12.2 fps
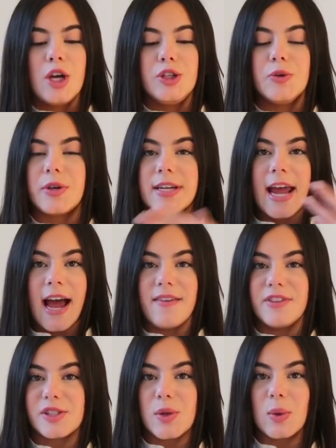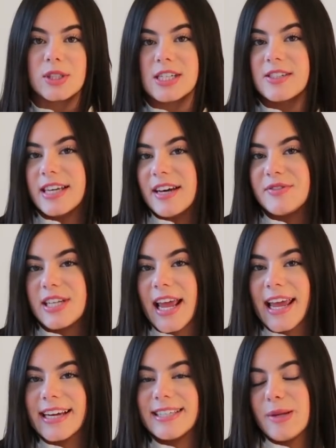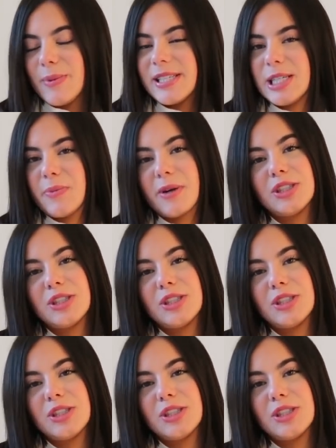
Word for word: you can have this whole little gift and the busy